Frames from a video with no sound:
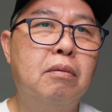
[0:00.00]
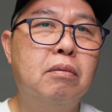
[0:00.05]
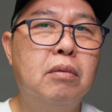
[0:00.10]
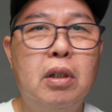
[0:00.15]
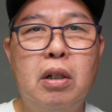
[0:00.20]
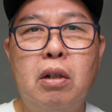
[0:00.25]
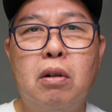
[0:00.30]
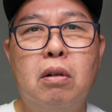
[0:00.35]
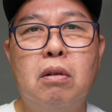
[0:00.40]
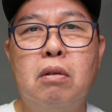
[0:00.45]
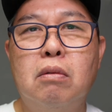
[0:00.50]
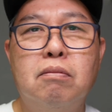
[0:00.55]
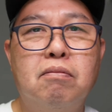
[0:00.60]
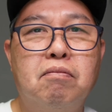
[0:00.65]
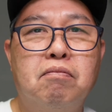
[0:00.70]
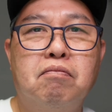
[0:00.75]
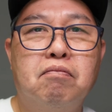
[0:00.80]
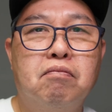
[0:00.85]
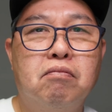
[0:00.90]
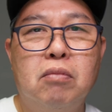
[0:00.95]
you know,
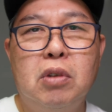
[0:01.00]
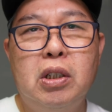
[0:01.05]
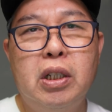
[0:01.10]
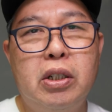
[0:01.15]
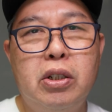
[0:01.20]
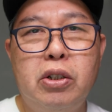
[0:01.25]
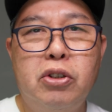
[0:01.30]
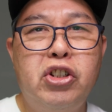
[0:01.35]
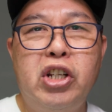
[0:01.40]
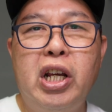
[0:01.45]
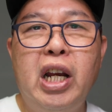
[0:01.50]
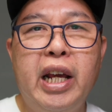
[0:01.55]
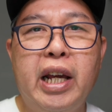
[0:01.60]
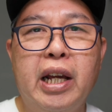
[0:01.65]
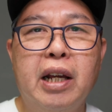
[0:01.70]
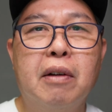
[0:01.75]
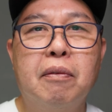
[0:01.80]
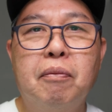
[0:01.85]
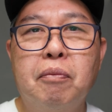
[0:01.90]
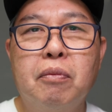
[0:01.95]
just
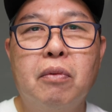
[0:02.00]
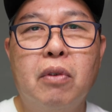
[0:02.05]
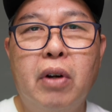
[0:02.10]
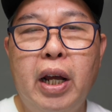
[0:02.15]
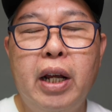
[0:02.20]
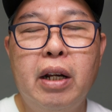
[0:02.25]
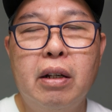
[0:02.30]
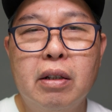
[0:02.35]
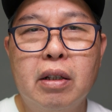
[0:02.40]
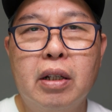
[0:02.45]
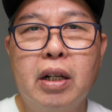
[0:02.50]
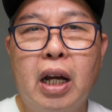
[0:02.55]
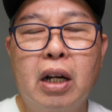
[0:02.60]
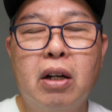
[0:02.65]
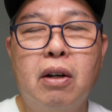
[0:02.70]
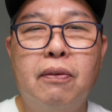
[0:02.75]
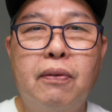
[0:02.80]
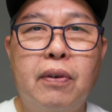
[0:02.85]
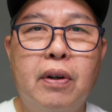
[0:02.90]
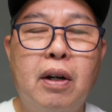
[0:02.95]
chilling, right, kind
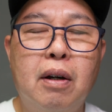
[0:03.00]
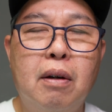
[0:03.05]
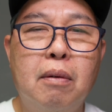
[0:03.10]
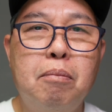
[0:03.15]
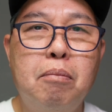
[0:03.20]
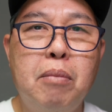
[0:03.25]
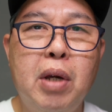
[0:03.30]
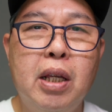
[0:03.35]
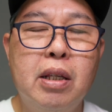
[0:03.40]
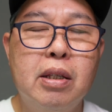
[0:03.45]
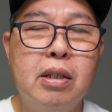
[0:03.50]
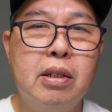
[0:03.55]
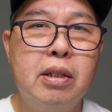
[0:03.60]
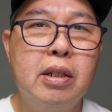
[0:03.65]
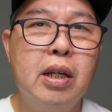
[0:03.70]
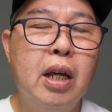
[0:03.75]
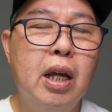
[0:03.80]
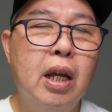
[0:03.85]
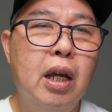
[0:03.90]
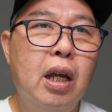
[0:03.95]
of
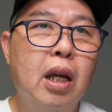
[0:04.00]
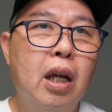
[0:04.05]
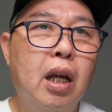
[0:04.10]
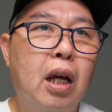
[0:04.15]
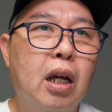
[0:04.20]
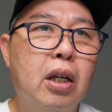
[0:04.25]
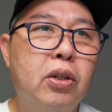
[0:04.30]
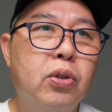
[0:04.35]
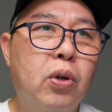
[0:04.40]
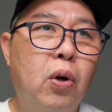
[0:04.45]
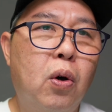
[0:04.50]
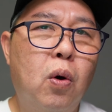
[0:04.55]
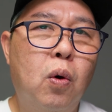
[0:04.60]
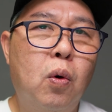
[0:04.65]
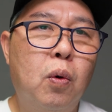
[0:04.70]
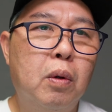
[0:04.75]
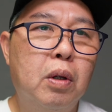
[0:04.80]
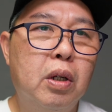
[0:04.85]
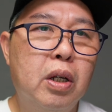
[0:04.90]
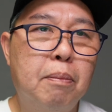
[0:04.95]
mids.
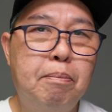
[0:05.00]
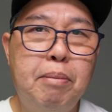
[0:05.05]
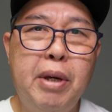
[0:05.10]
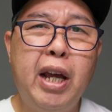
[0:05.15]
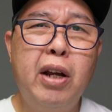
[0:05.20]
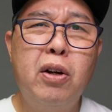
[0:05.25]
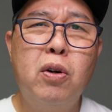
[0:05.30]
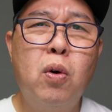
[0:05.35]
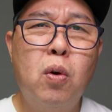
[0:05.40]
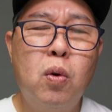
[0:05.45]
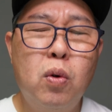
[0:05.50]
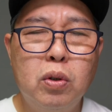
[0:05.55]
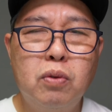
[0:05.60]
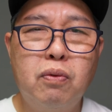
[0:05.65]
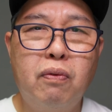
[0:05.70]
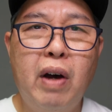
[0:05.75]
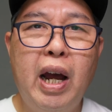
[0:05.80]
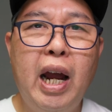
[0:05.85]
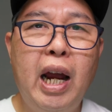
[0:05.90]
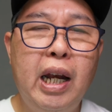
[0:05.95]
So pianos,
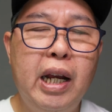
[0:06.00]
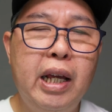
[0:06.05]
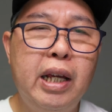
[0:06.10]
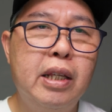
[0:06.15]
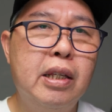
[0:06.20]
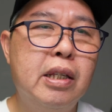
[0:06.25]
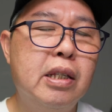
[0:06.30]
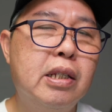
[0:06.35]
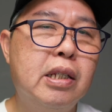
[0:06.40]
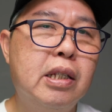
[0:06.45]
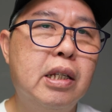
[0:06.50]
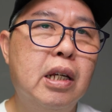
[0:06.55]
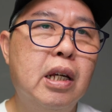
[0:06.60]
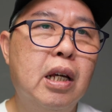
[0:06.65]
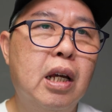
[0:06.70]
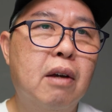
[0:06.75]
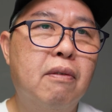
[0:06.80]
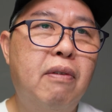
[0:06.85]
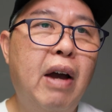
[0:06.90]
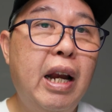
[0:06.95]
violins,
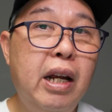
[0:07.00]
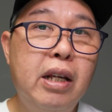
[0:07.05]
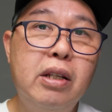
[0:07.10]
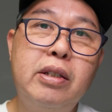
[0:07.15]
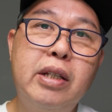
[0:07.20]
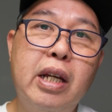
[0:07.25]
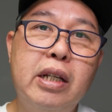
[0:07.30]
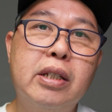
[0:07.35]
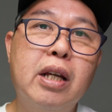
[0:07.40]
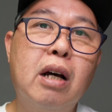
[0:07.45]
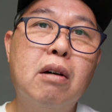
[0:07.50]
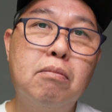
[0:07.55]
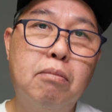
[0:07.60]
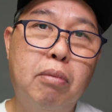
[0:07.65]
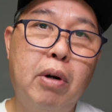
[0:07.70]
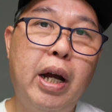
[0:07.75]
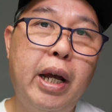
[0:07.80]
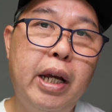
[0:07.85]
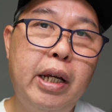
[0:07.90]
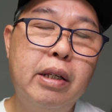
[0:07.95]
they sound
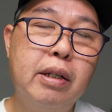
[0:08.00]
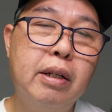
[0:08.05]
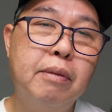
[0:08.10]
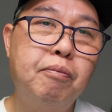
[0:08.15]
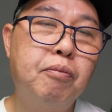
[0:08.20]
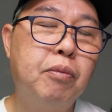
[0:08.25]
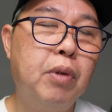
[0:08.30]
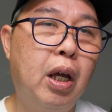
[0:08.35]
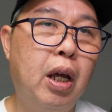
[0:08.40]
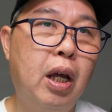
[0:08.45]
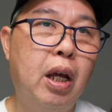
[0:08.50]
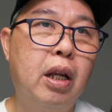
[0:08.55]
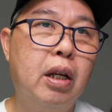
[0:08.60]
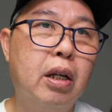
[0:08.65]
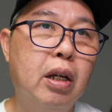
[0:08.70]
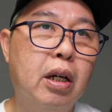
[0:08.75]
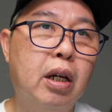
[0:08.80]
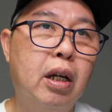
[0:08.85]
bright and